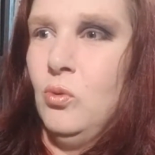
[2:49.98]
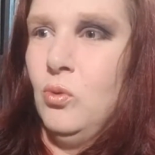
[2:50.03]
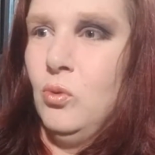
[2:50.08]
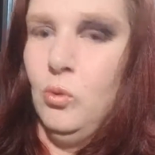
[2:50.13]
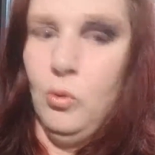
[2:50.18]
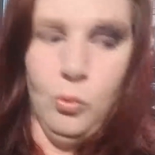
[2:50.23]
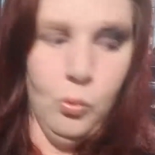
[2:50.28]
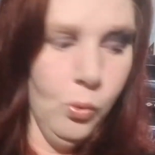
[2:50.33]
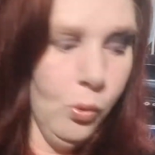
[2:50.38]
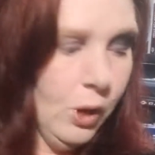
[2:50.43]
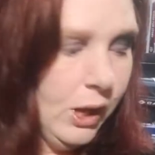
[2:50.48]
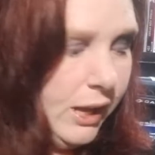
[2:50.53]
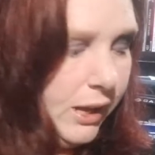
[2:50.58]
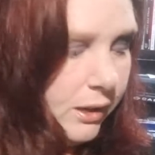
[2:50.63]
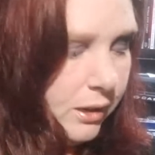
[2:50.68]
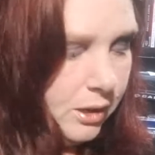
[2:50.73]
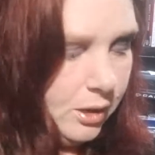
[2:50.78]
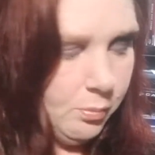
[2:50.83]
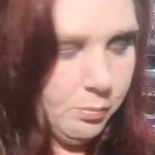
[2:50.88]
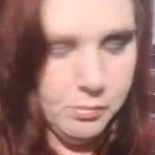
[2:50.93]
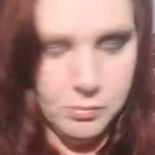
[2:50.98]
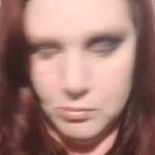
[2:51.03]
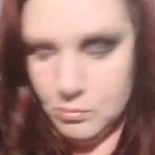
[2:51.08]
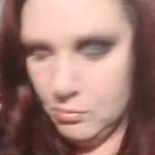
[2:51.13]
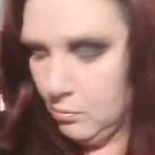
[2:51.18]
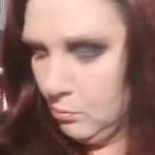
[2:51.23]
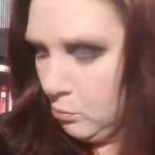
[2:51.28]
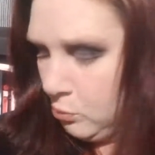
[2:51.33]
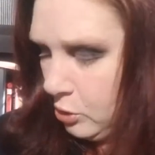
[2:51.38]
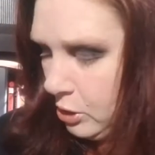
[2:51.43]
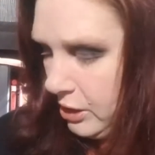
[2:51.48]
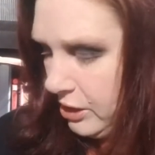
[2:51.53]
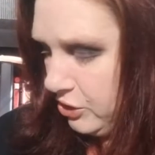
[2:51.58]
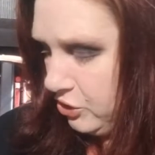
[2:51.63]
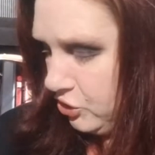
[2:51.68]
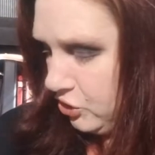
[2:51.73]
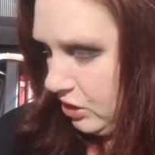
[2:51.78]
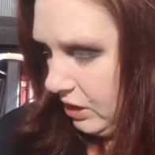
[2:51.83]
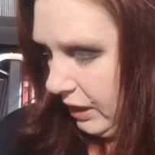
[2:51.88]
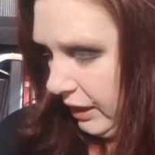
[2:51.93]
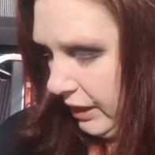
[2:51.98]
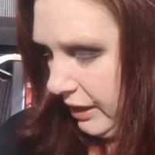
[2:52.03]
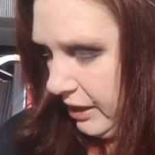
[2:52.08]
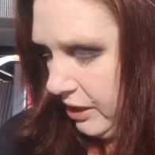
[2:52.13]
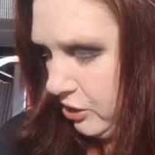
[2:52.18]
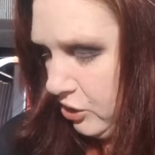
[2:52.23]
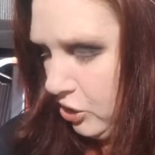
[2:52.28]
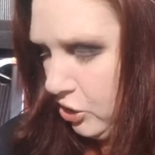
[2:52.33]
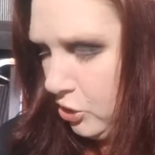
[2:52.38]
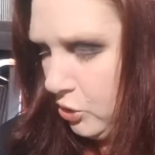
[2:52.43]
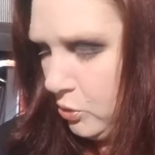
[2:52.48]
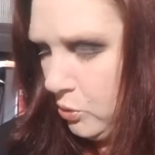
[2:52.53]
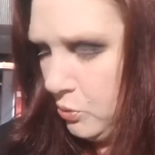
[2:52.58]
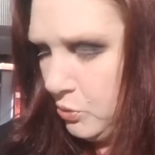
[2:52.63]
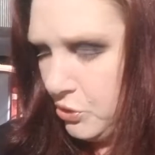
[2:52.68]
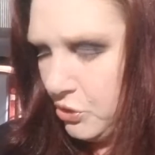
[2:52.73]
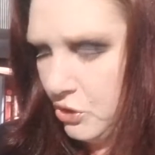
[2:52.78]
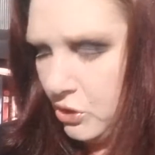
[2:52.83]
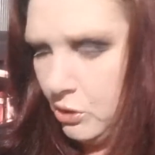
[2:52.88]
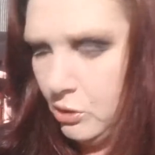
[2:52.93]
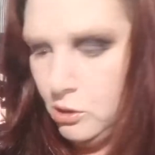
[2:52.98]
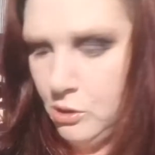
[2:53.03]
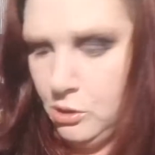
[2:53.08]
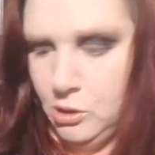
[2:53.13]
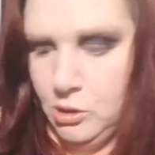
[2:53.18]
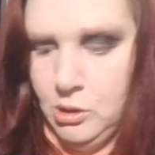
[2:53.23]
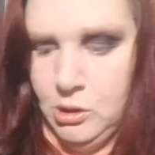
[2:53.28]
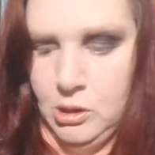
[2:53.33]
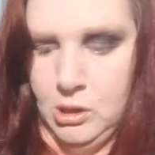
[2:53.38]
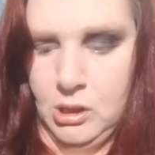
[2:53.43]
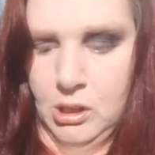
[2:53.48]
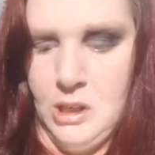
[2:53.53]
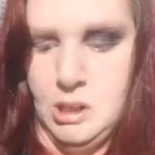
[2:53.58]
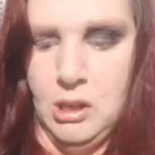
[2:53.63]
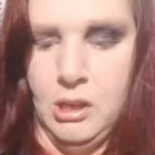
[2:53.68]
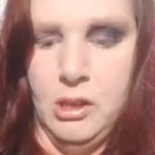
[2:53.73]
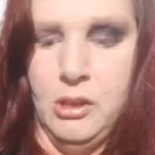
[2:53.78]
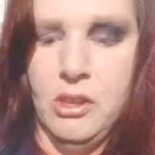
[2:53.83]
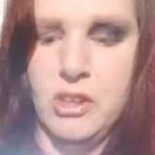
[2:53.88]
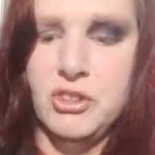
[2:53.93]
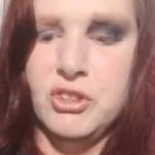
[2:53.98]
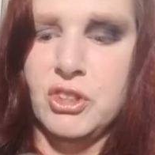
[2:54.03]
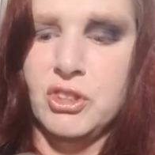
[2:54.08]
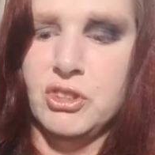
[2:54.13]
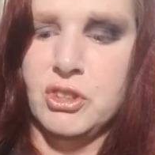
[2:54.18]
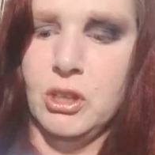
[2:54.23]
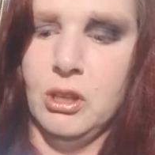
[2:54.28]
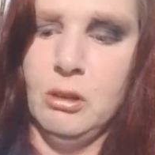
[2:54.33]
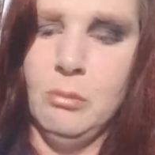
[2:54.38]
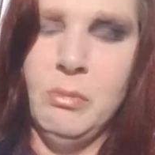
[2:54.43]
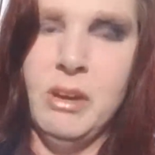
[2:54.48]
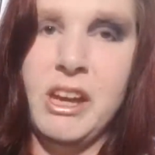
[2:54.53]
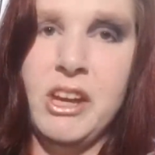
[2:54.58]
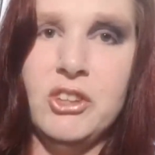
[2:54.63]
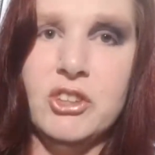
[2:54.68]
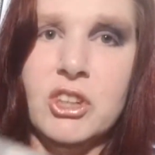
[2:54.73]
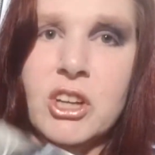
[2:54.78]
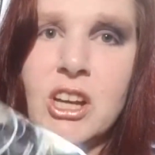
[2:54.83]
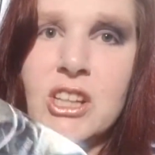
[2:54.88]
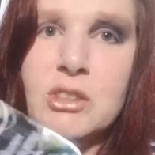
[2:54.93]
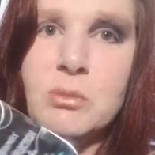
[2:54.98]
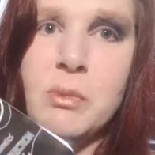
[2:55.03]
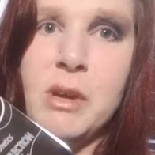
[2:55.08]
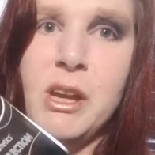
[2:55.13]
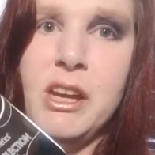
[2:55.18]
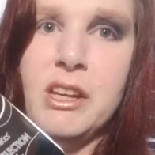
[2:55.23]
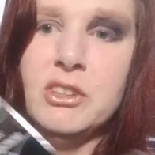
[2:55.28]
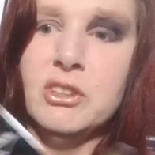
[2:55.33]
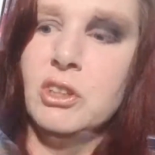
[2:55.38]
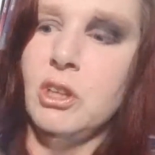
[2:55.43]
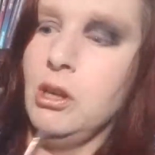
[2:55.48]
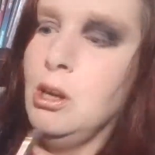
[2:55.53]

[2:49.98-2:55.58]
wet a brush and use, this is the BH Cosmetics